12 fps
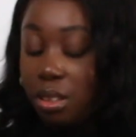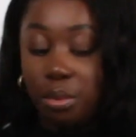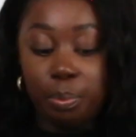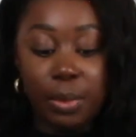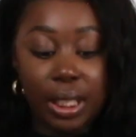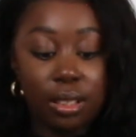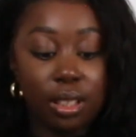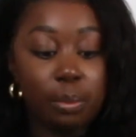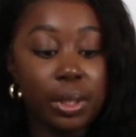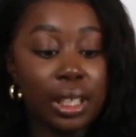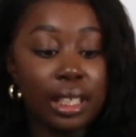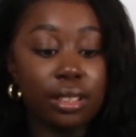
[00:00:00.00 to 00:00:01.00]
mixing,
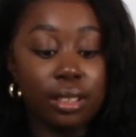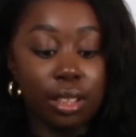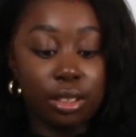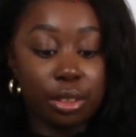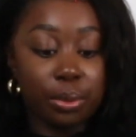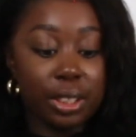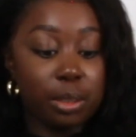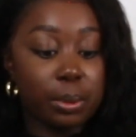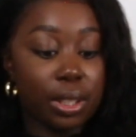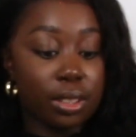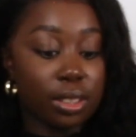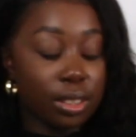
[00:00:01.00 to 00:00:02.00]
but that's not strange
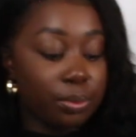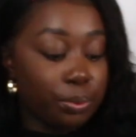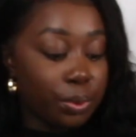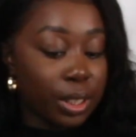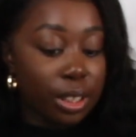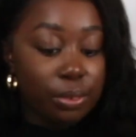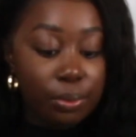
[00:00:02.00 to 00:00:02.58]
because it's really